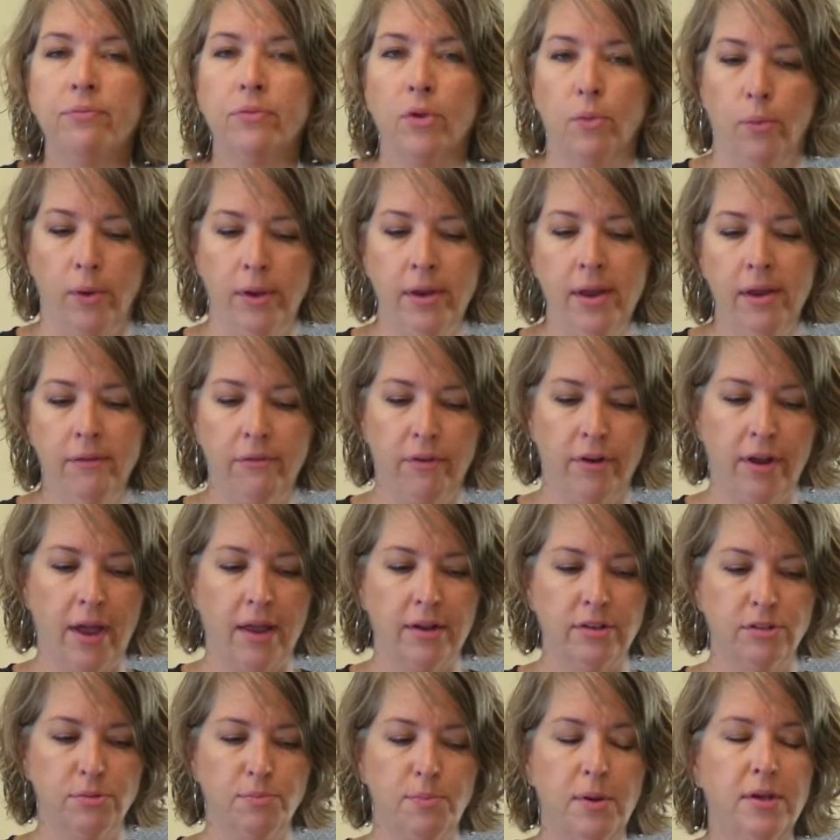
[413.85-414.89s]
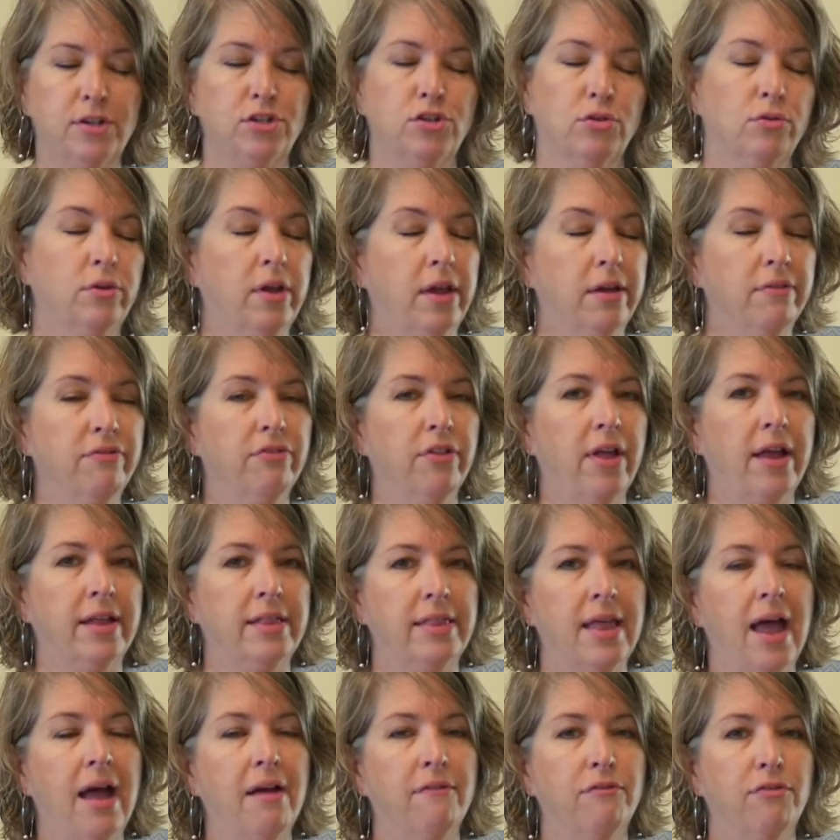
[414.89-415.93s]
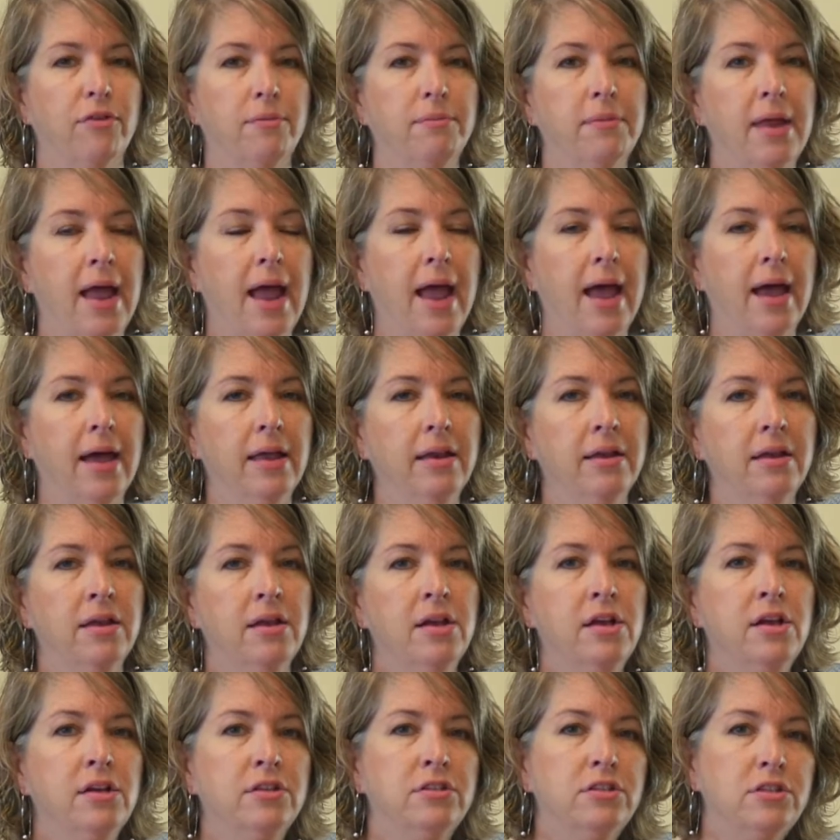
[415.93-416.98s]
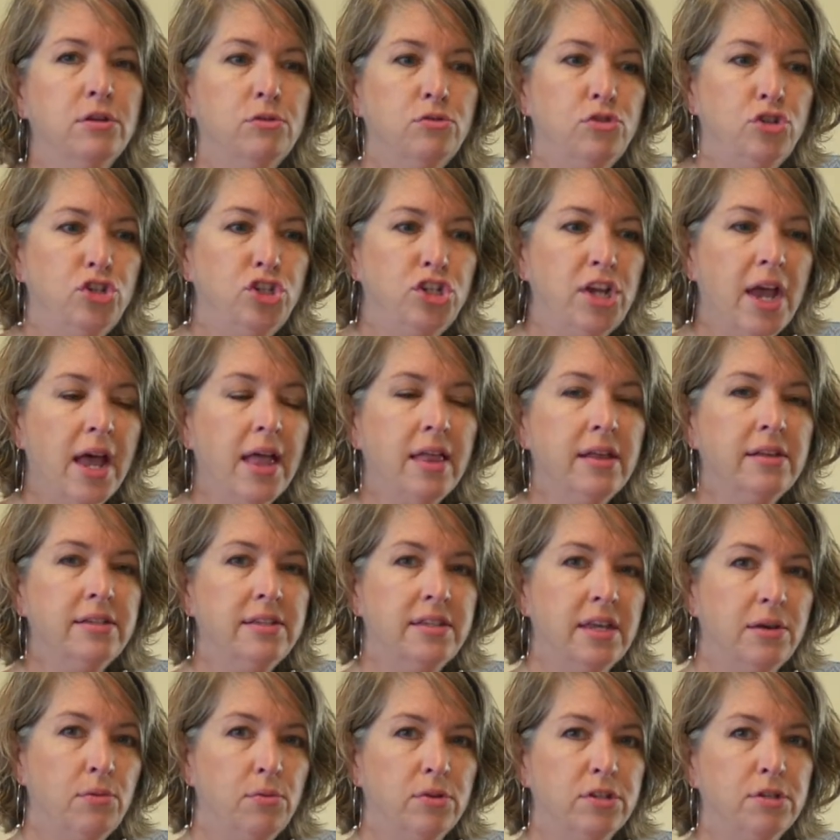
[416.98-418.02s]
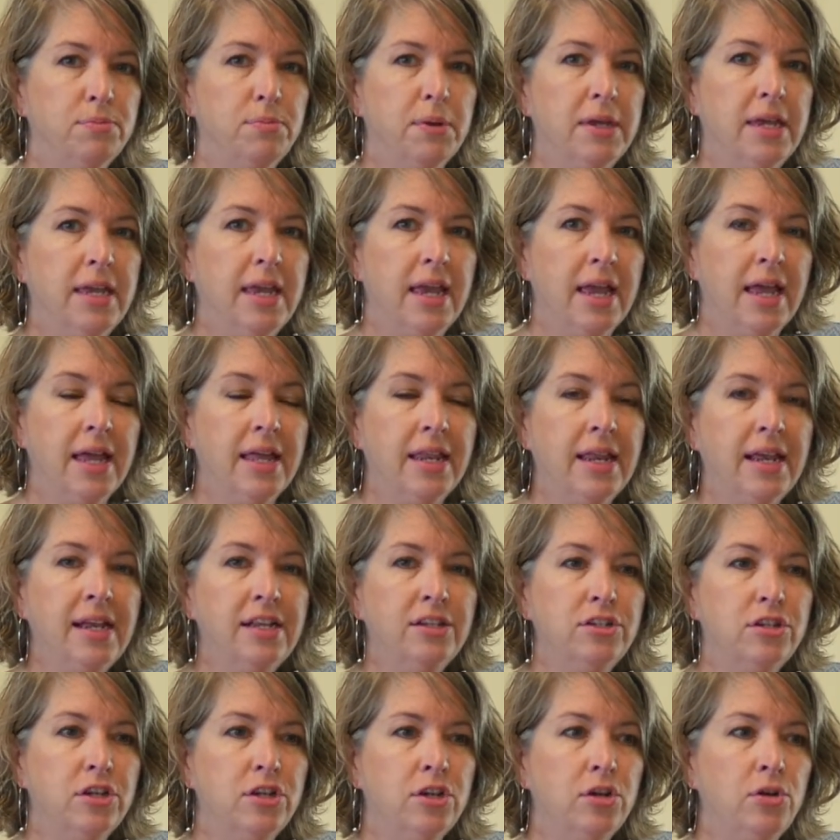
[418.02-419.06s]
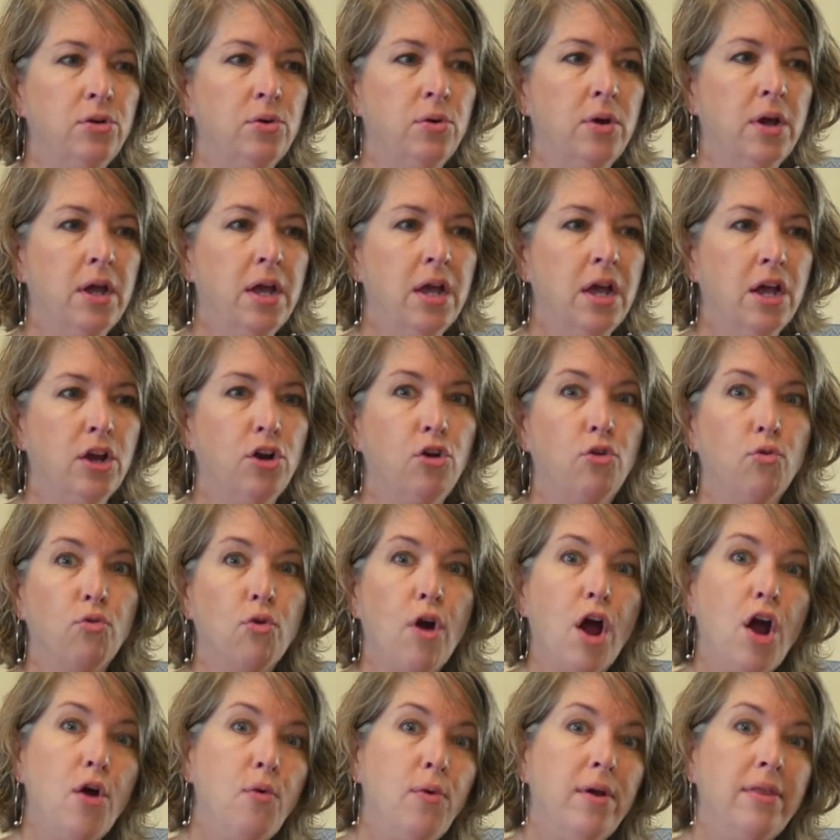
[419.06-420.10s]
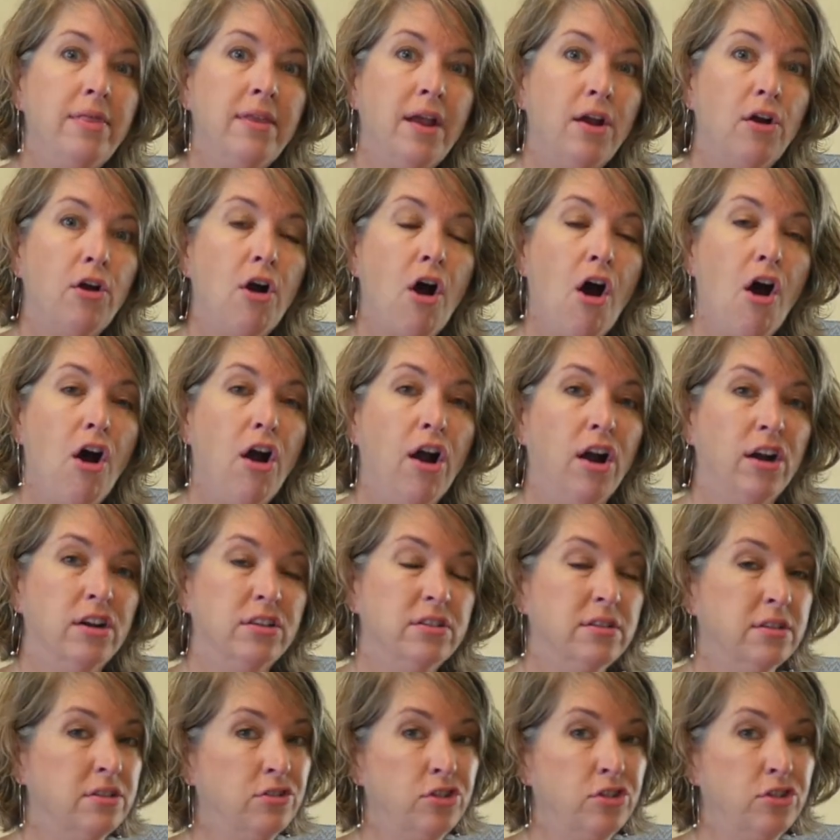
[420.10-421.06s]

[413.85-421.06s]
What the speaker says: We never got a special gift like that from Dad. So jealousy was beginning to grow in their hearts.